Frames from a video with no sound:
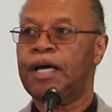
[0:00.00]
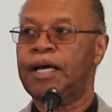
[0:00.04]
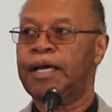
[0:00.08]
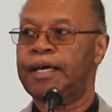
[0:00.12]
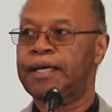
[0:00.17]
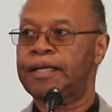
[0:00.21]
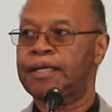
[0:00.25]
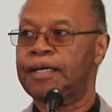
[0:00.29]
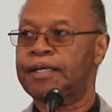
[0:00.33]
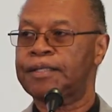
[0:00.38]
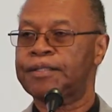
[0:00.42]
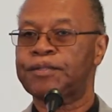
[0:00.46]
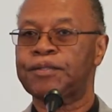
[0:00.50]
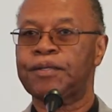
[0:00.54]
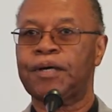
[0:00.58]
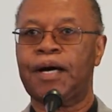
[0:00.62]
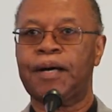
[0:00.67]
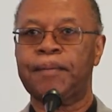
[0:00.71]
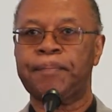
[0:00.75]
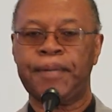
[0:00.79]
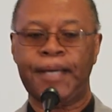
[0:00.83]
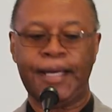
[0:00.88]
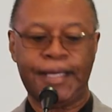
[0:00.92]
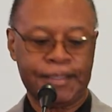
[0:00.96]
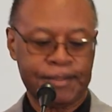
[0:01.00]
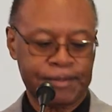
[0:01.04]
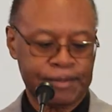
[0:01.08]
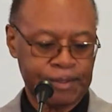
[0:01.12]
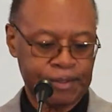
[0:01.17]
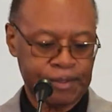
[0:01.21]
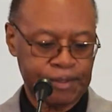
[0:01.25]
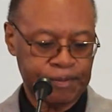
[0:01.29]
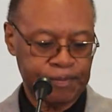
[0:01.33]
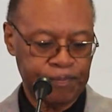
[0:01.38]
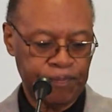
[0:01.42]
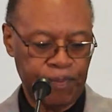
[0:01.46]
and honor to our
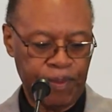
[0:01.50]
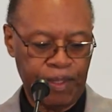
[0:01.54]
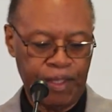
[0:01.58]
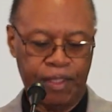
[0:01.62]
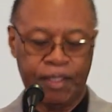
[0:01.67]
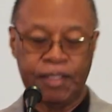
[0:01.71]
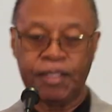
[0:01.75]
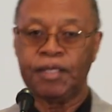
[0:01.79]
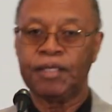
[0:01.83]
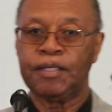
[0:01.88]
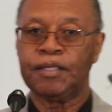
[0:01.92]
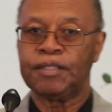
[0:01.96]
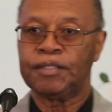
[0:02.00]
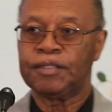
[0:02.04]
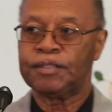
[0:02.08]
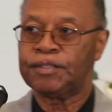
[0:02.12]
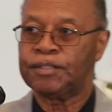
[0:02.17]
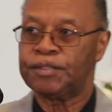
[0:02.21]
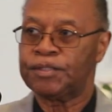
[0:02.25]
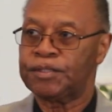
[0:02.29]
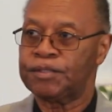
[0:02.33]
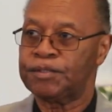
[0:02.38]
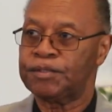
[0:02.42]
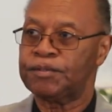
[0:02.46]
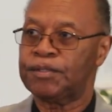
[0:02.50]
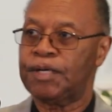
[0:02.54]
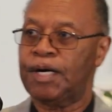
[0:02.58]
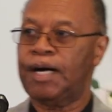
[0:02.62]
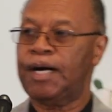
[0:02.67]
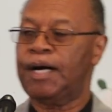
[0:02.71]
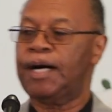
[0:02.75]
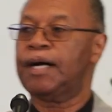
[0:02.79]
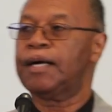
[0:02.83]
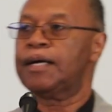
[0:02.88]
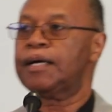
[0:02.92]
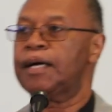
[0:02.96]
pastor, to
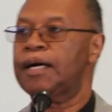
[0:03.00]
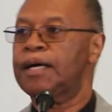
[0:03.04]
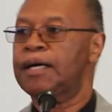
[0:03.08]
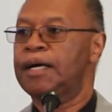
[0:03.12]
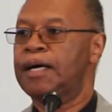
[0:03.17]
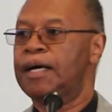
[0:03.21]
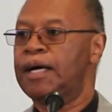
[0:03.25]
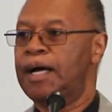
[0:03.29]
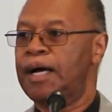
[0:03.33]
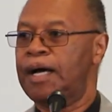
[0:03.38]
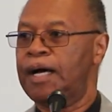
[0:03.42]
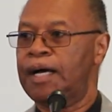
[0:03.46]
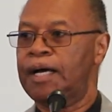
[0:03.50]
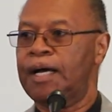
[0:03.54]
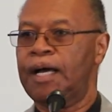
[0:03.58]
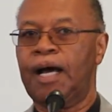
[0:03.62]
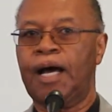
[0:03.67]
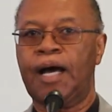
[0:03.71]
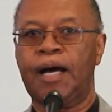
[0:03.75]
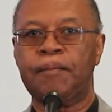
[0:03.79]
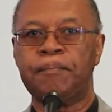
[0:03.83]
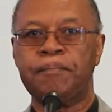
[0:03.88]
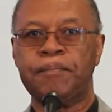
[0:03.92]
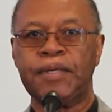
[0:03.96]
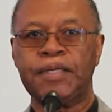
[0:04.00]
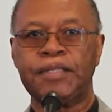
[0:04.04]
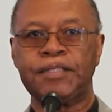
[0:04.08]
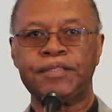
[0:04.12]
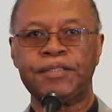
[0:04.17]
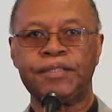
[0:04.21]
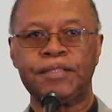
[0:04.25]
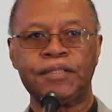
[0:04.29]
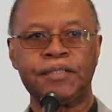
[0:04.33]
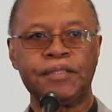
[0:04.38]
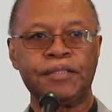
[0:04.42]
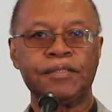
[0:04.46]
uh, our
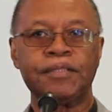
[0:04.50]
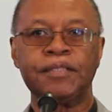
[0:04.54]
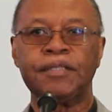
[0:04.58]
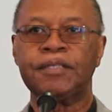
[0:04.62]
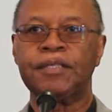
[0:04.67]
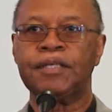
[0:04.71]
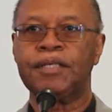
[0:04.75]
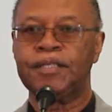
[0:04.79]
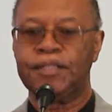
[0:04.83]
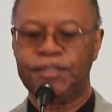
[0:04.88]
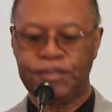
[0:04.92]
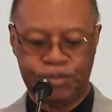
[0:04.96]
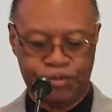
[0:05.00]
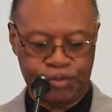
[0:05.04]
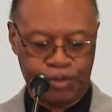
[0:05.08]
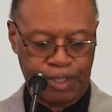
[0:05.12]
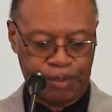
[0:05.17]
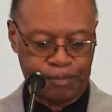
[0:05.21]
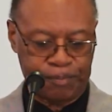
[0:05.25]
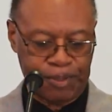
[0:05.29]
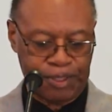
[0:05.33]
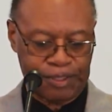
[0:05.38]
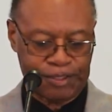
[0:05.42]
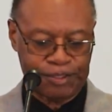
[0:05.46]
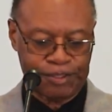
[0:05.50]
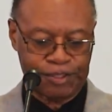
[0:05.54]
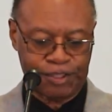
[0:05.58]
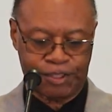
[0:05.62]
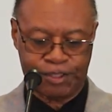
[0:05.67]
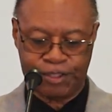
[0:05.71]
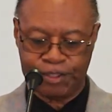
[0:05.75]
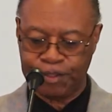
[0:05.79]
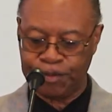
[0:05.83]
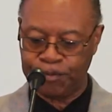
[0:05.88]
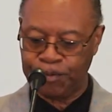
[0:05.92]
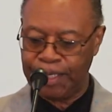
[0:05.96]
ministers, to our brothers and
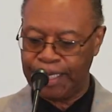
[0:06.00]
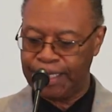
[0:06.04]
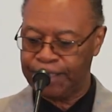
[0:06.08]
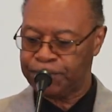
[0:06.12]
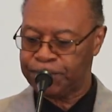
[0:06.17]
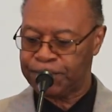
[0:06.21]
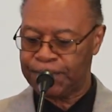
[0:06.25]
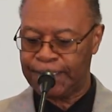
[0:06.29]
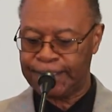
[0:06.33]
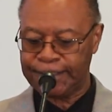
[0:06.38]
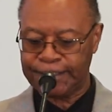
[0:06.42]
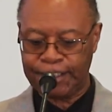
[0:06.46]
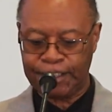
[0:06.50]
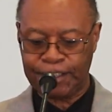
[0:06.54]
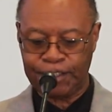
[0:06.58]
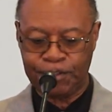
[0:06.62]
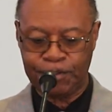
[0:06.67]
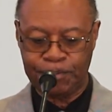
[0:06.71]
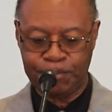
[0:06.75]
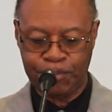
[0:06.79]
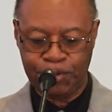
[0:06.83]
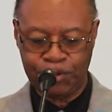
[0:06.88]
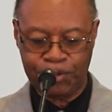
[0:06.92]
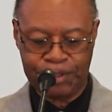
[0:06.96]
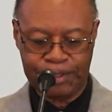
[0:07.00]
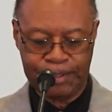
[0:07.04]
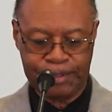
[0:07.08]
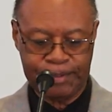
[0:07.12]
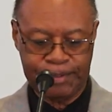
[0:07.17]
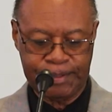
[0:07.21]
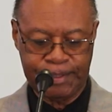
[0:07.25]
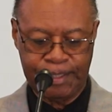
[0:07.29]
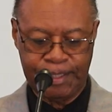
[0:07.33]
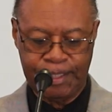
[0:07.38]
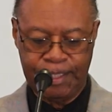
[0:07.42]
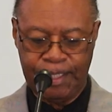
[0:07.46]
sisters in Christ. I say good morning,
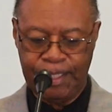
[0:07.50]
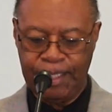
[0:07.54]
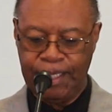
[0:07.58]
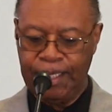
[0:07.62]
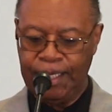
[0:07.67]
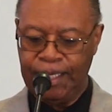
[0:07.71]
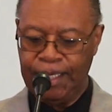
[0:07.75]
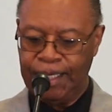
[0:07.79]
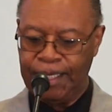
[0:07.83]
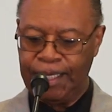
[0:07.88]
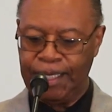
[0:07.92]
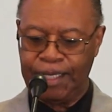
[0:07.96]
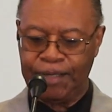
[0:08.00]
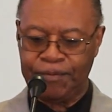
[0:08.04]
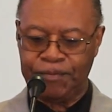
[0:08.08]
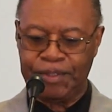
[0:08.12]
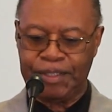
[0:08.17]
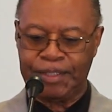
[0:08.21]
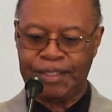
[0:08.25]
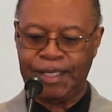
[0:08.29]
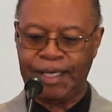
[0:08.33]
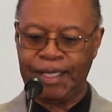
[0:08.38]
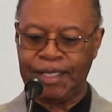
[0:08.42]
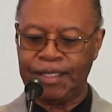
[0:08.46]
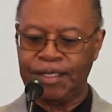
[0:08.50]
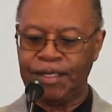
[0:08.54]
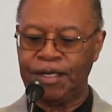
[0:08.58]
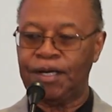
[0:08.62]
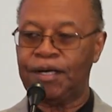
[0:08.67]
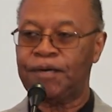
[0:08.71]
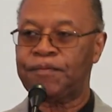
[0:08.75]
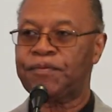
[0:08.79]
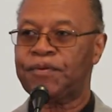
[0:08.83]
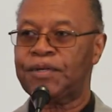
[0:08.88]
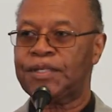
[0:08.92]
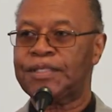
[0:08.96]
and we thank
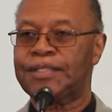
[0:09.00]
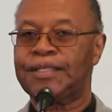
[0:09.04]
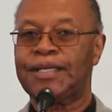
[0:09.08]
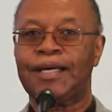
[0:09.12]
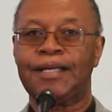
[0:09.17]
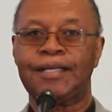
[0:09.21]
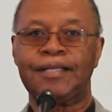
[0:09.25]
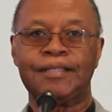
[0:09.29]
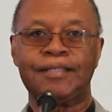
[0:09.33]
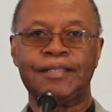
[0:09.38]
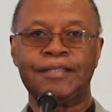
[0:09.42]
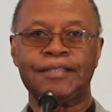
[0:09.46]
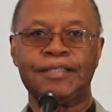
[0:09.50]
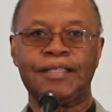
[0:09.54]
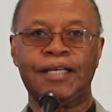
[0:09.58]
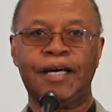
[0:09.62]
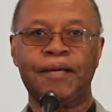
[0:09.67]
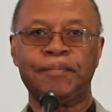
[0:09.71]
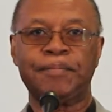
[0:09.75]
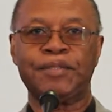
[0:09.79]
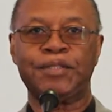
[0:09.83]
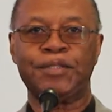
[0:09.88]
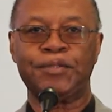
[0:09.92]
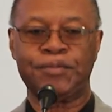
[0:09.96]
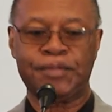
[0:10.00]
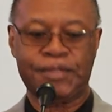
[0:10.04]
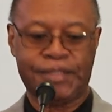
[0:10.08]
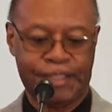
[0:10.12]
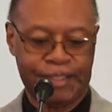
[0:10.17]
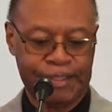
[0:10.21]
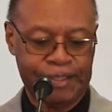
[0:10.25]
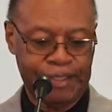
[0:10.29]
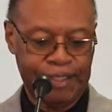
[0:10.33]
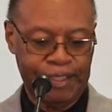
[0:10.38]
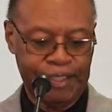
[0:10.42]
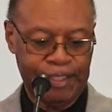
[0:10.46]
God for yet another
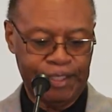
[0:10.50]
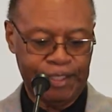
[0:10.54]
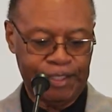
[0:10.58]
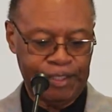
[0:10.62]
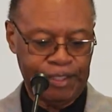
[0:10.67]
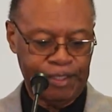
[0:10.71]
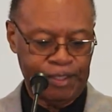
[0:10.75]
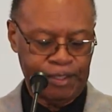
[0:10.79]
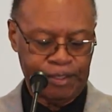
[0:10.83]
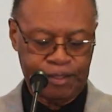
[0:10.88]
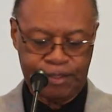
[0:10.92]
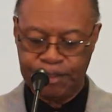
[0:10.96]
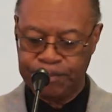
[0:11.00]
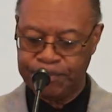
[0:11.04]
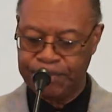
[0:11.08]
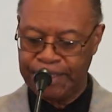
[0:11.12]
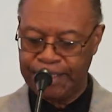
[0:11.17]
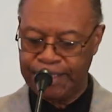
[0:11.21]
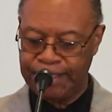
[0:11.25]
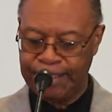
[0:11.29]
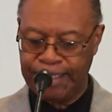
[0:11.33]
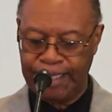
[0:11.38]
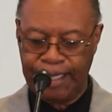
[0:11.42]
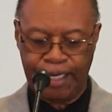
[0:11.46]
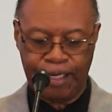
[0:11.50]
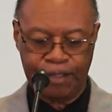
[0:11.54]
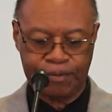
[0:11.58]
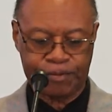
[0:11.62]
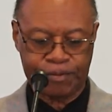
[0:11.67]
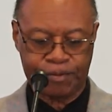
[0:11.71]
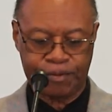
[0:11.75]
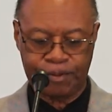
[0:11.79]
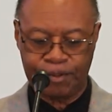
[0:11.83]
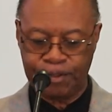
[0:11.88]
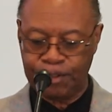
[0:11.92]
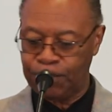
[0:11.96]
opportunity to be in the
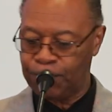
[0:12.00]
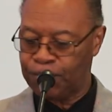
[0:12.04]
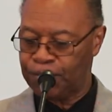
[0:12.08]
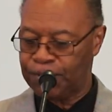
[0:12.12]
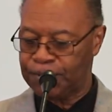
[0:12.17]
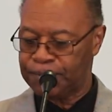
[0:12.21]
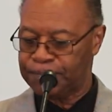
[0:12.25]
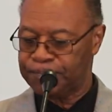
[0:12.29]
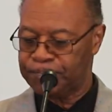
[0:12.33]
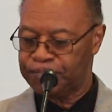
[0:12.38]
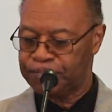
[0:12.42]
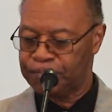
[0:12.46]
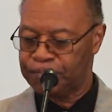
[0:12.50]
house of the Lord.